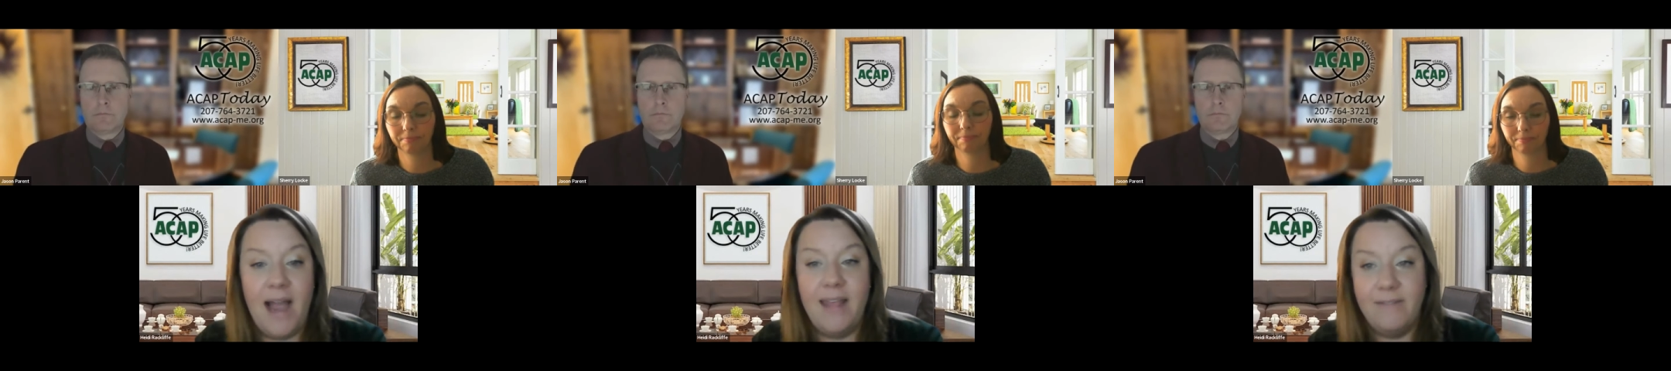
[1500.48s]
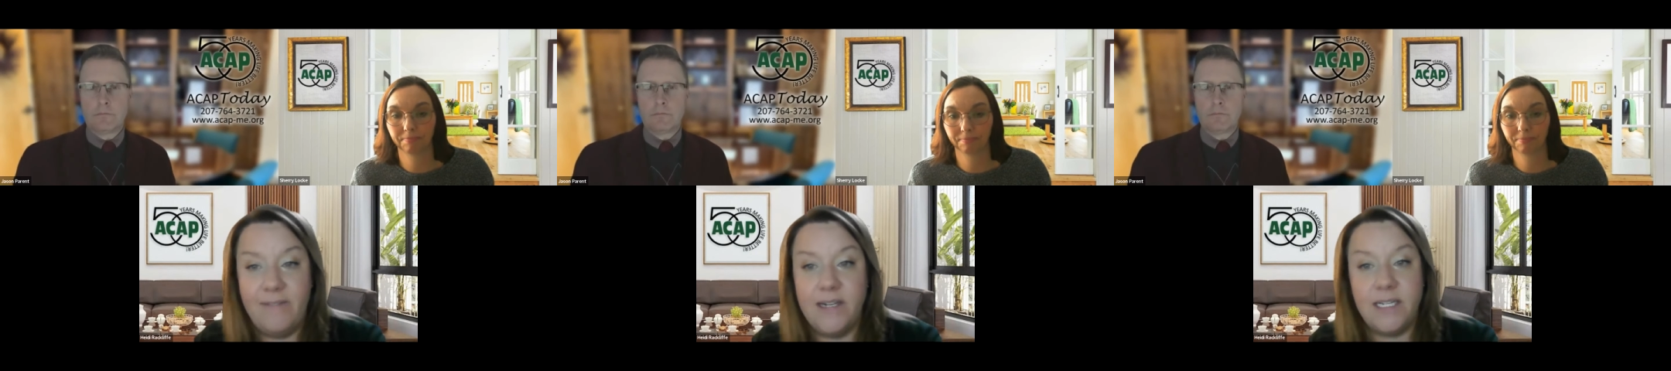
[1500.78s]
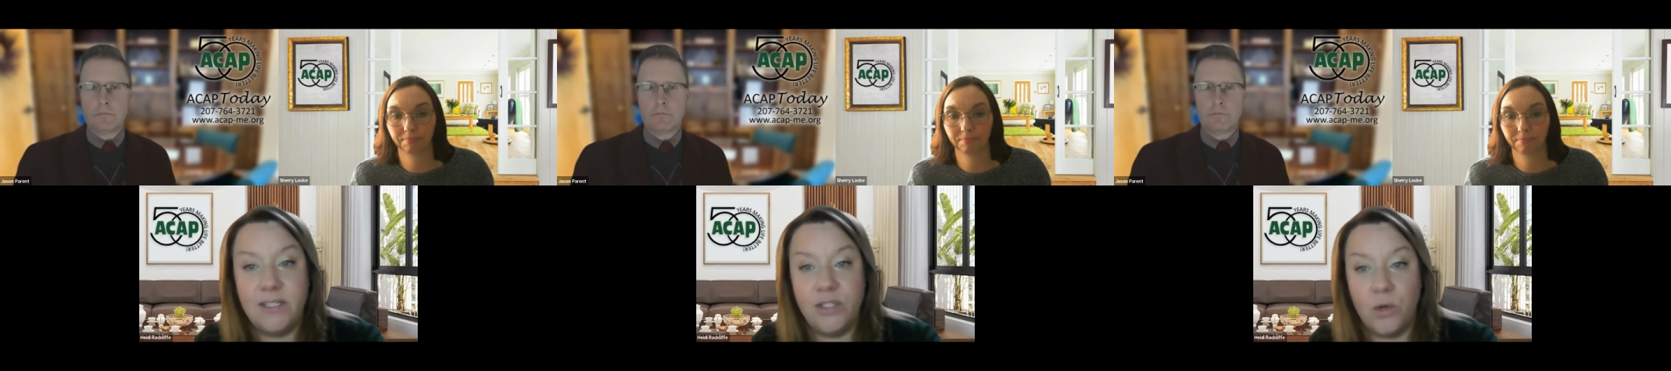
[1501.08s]
Speaker 1: by the
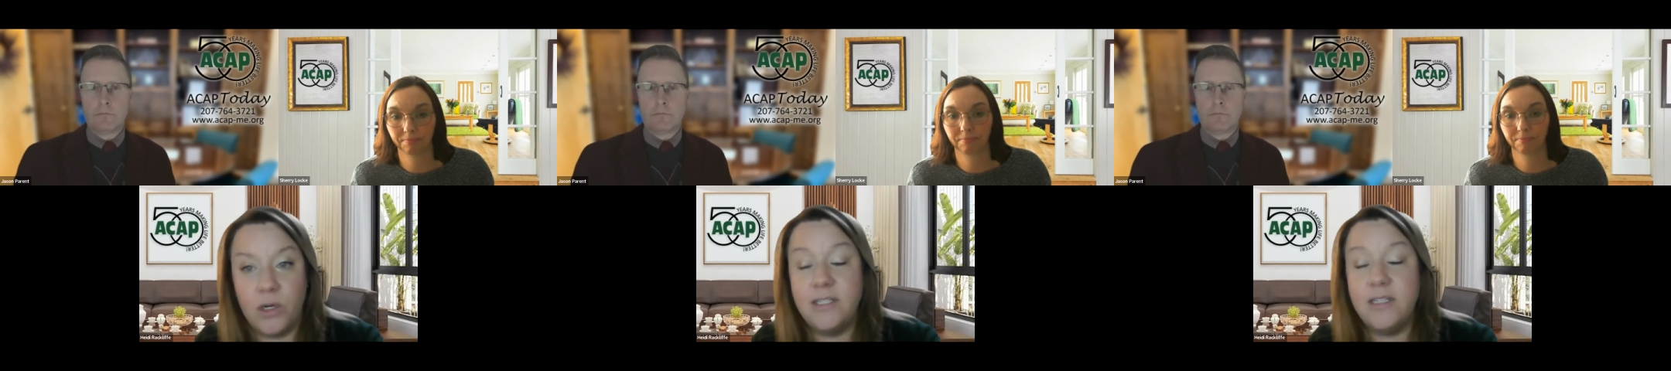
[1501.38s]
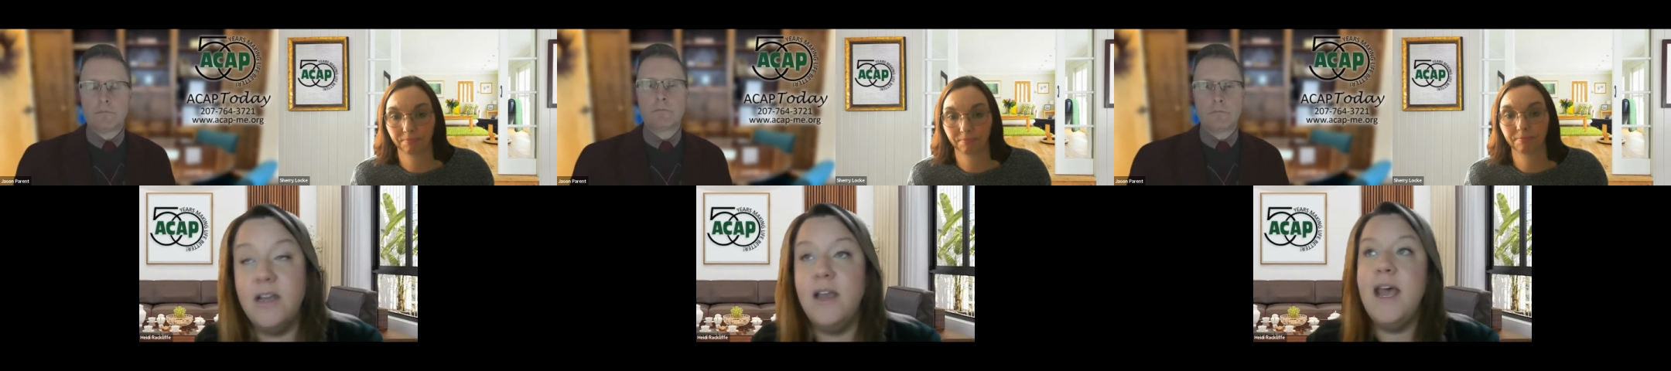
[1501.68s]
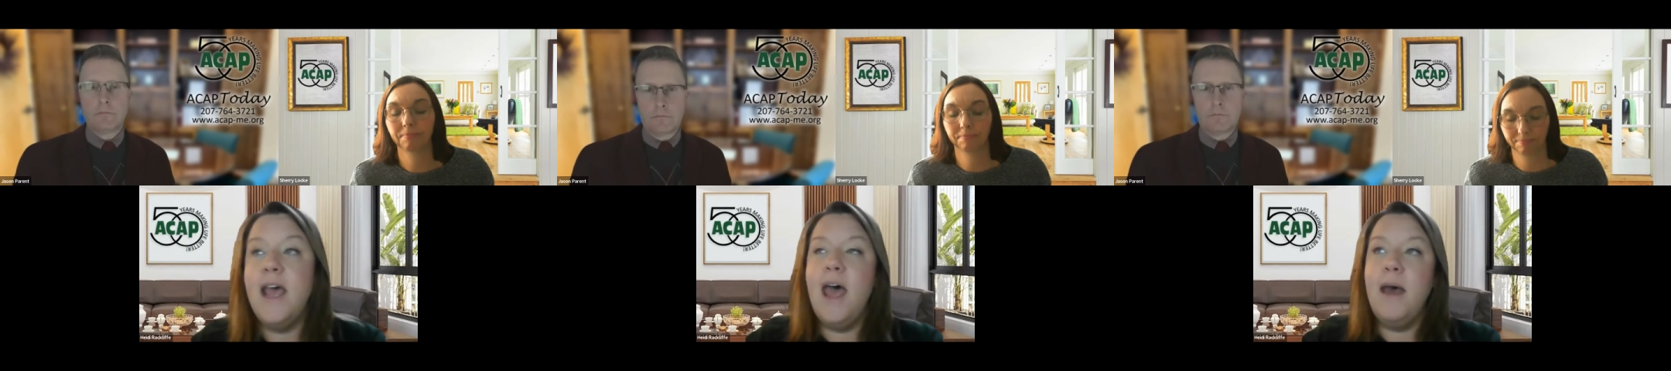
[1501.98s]
funding source.
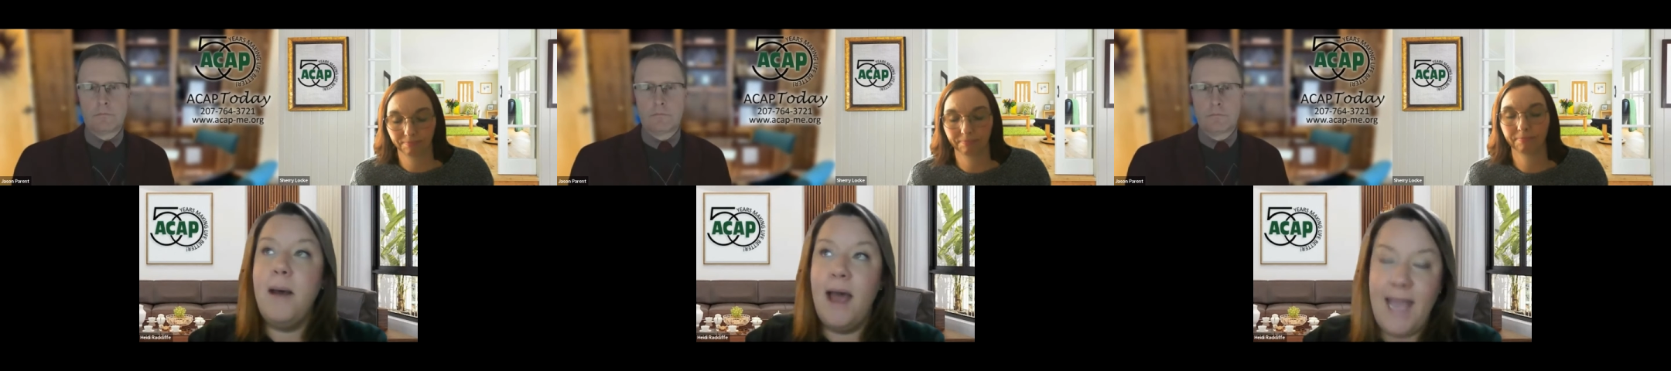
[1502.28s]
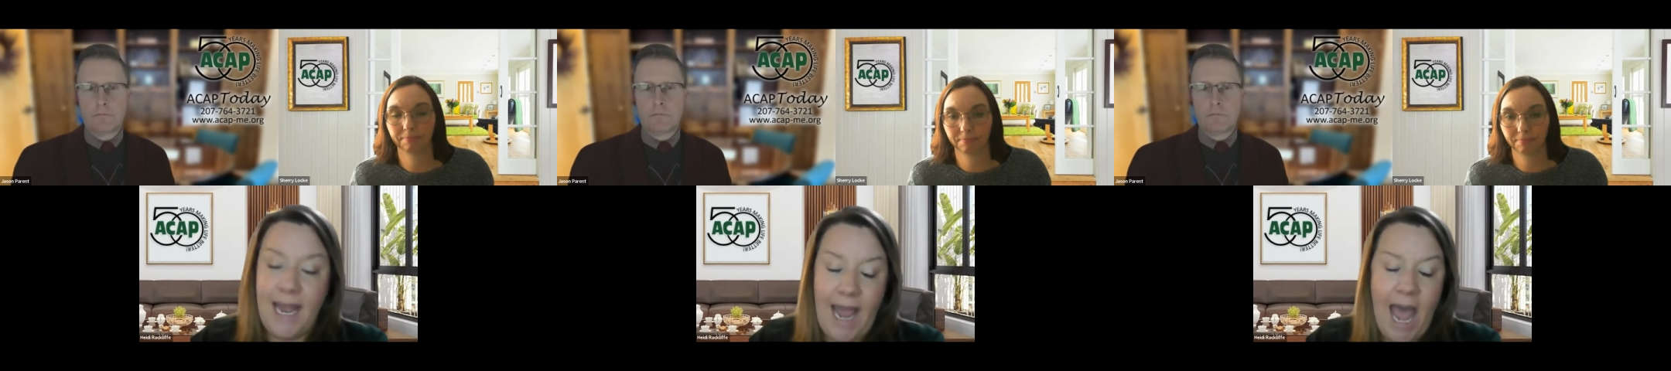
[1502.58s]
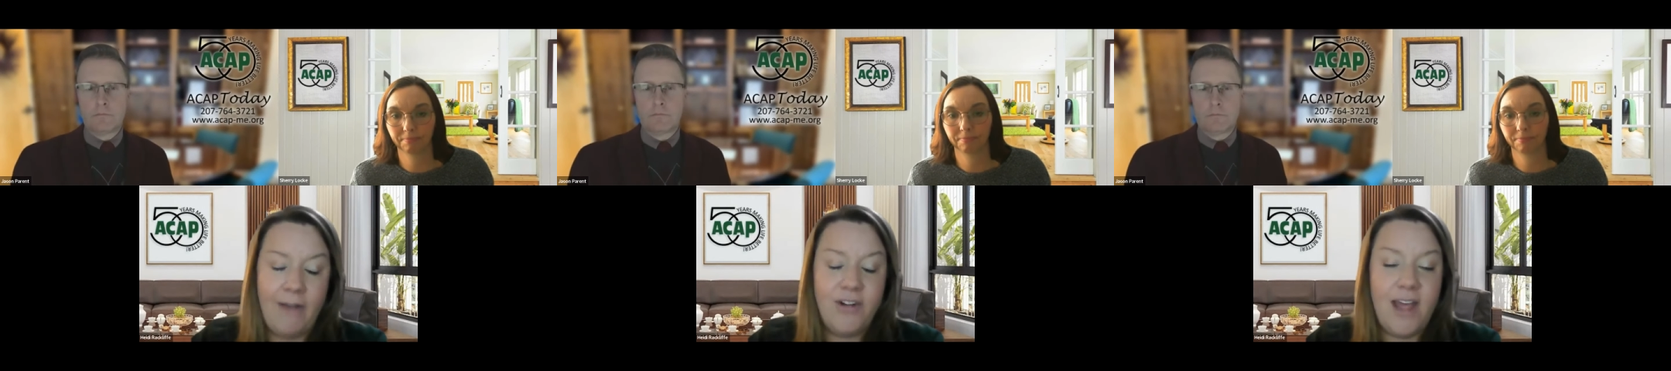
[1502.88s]
Again,
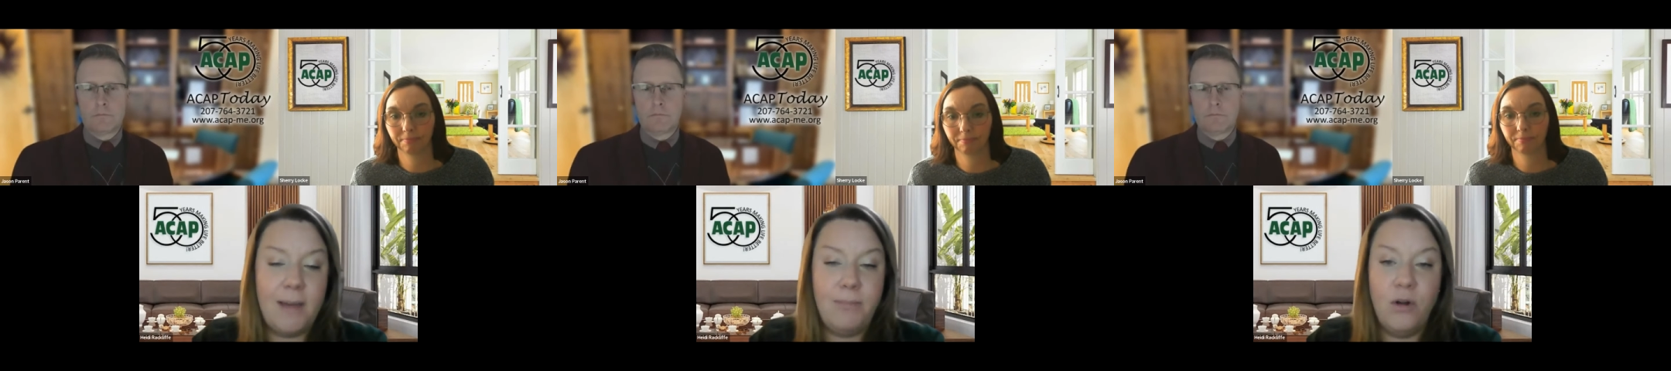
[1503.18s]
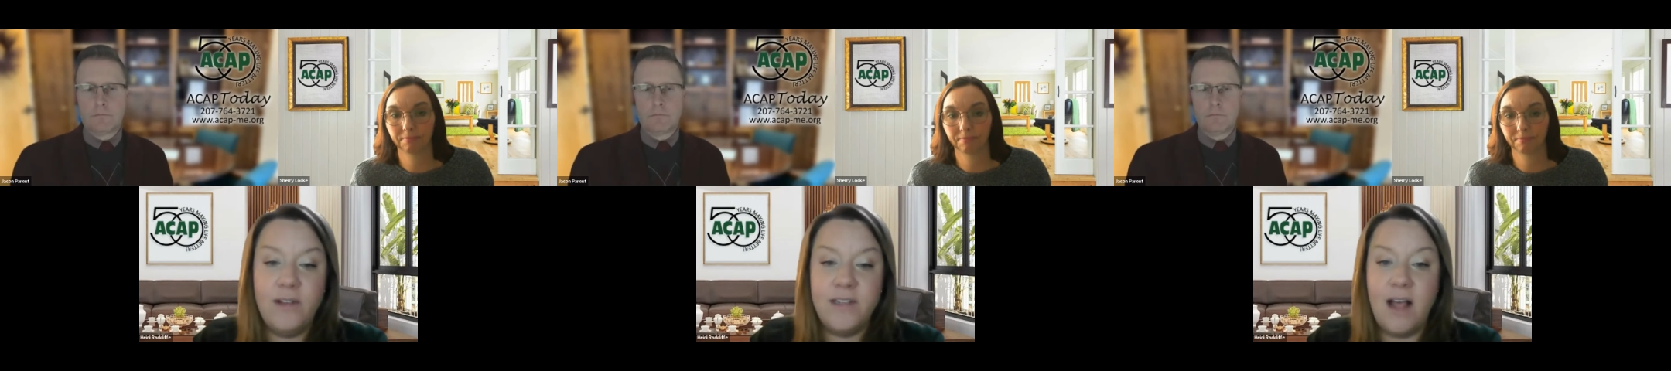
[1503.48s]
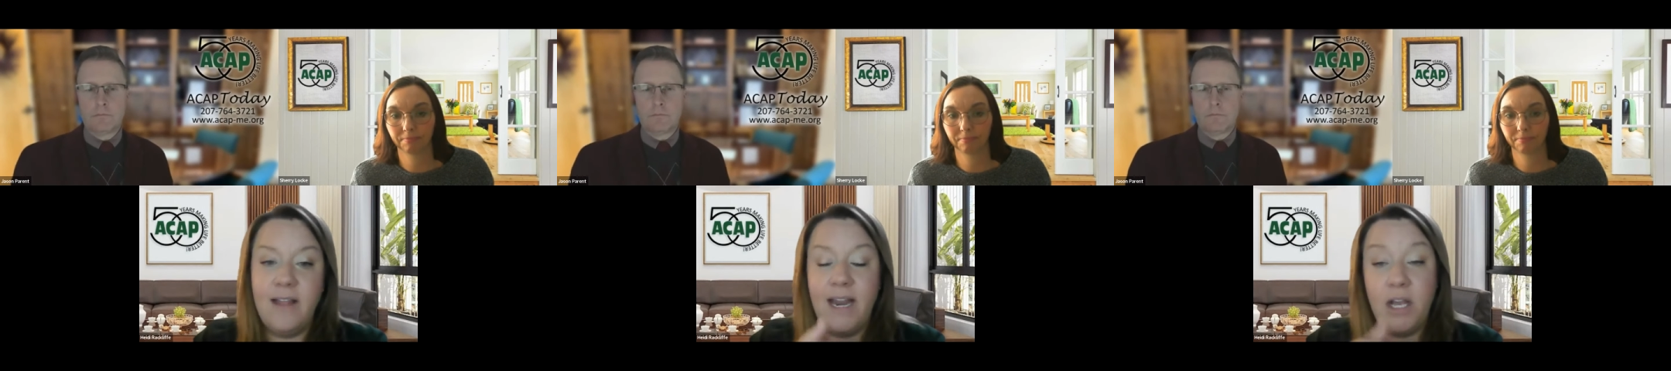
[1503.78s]
after that proof is
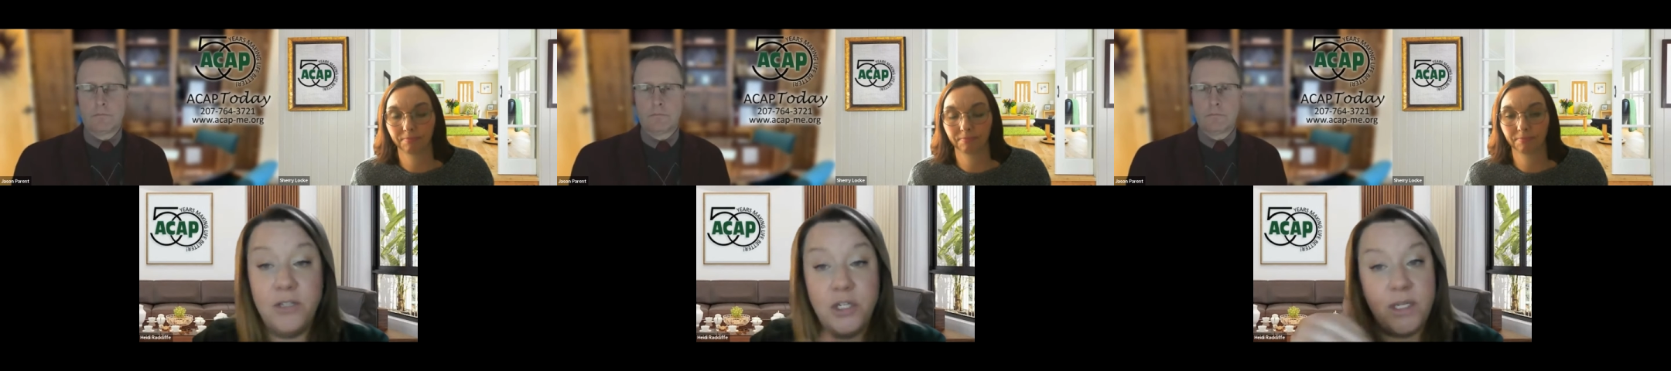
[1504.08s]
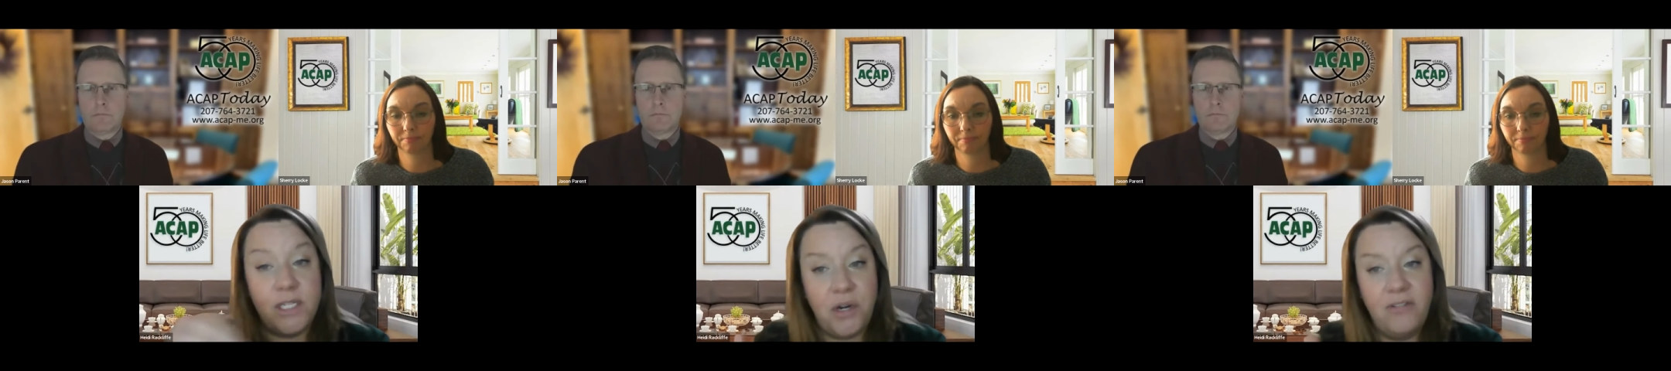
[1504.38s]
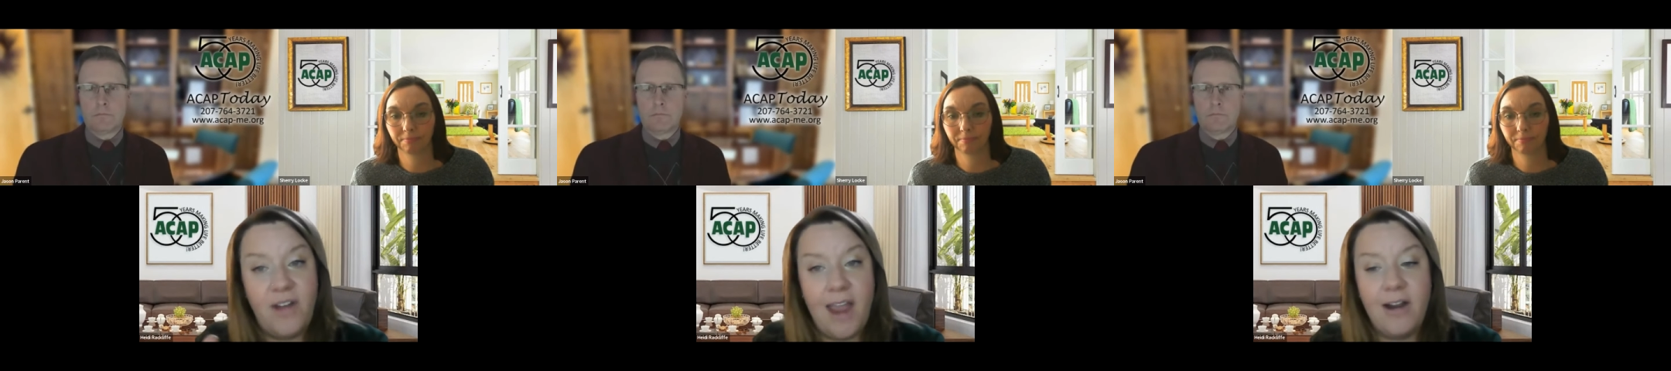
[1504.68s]
all in, it goes to a
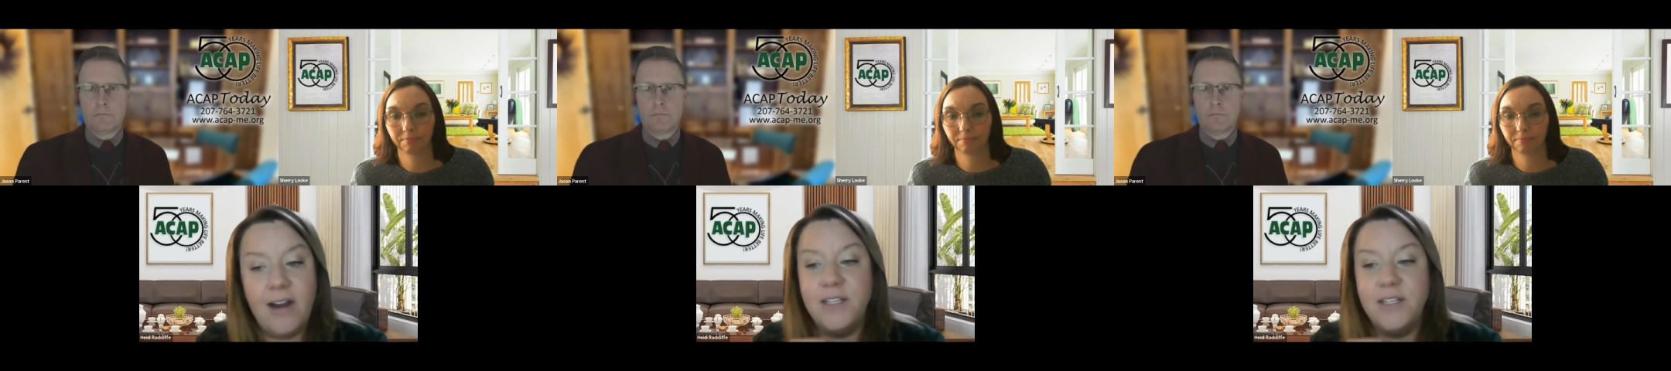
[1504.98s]
certifier.